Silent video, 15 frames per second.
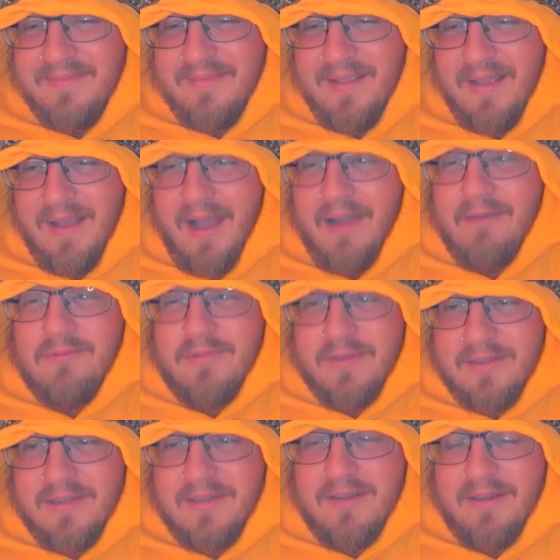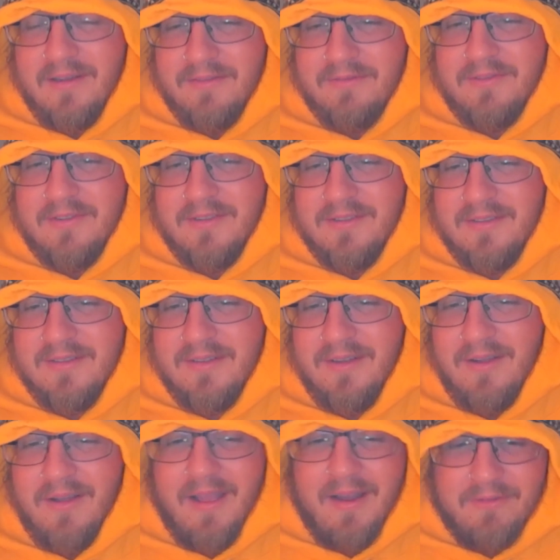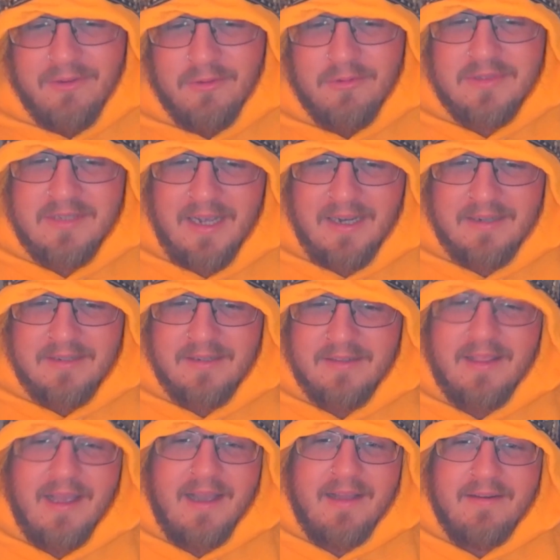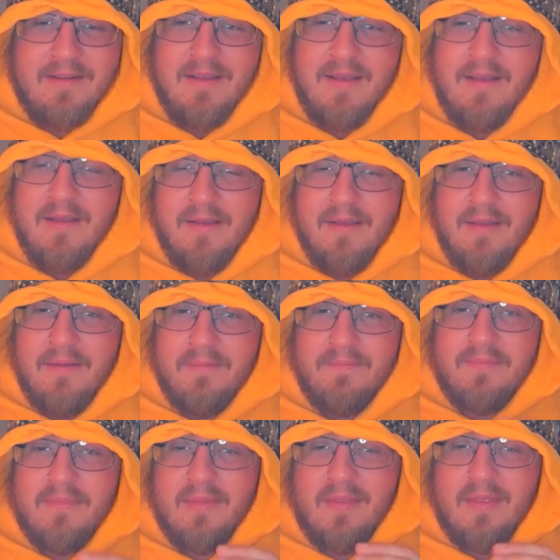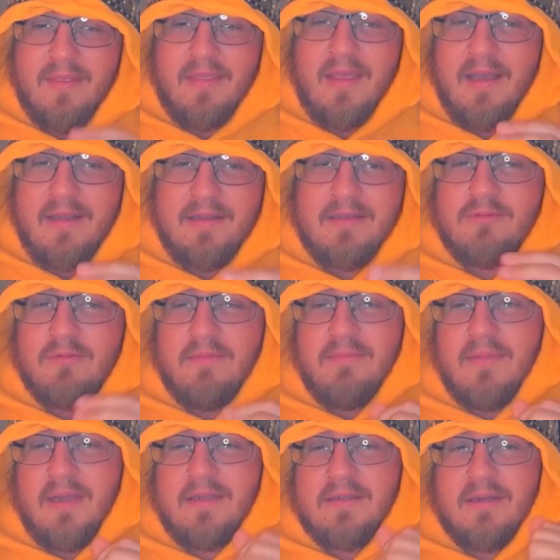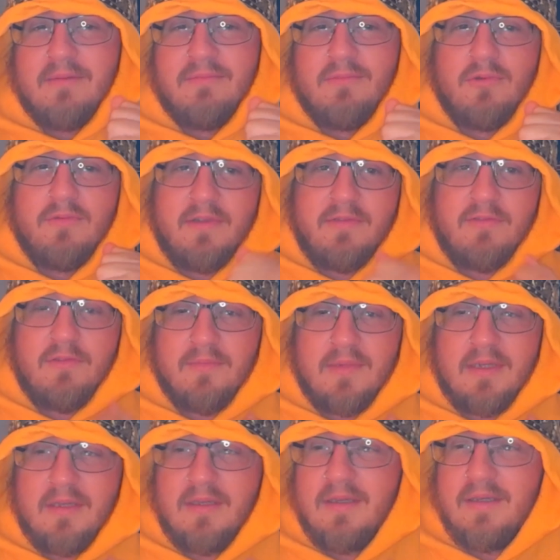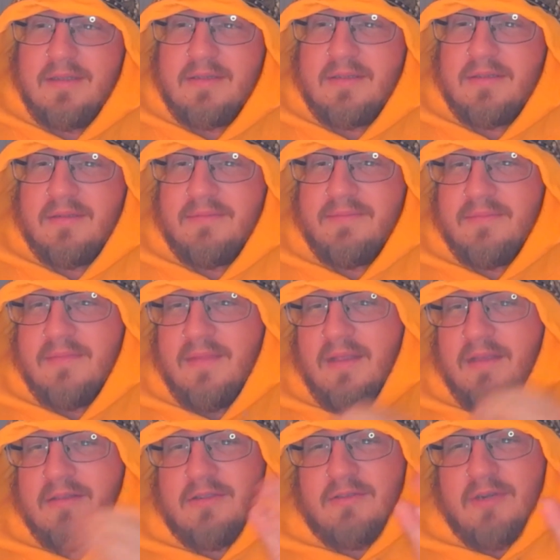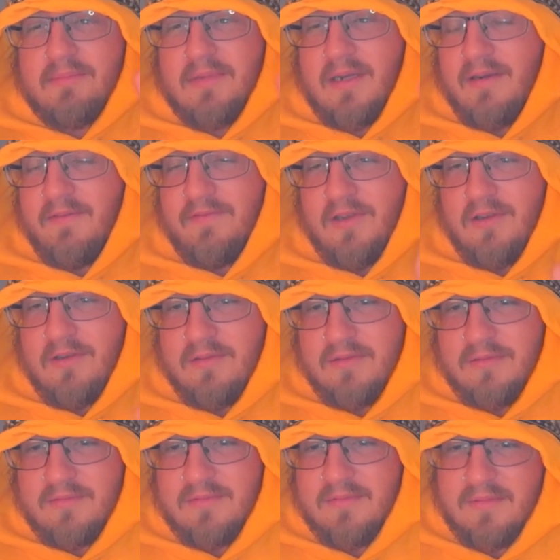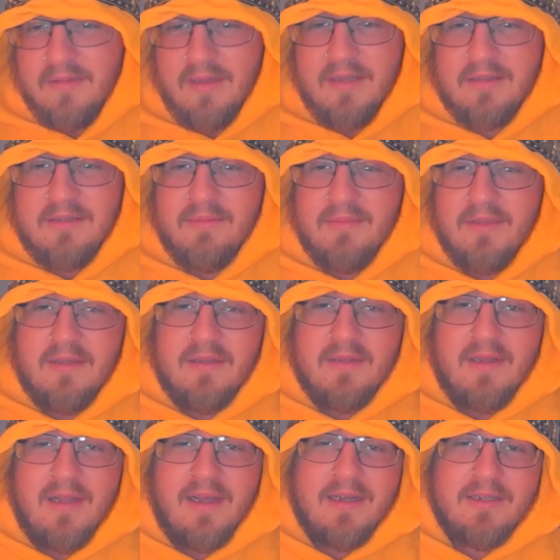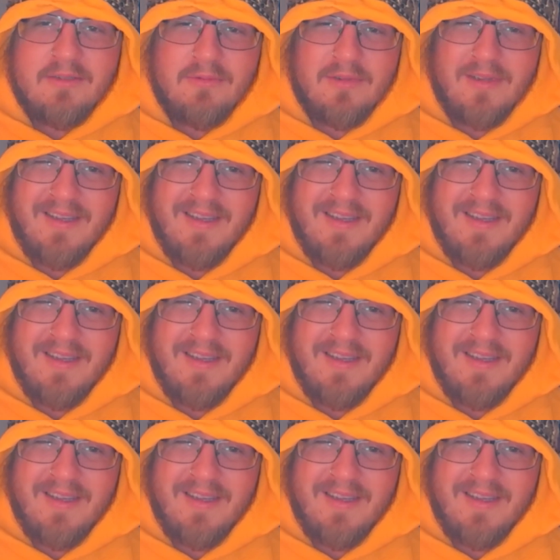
I really loved everyone's acting. That is what makes a movie for me. It's the script kind of fell, like some of the lines were like,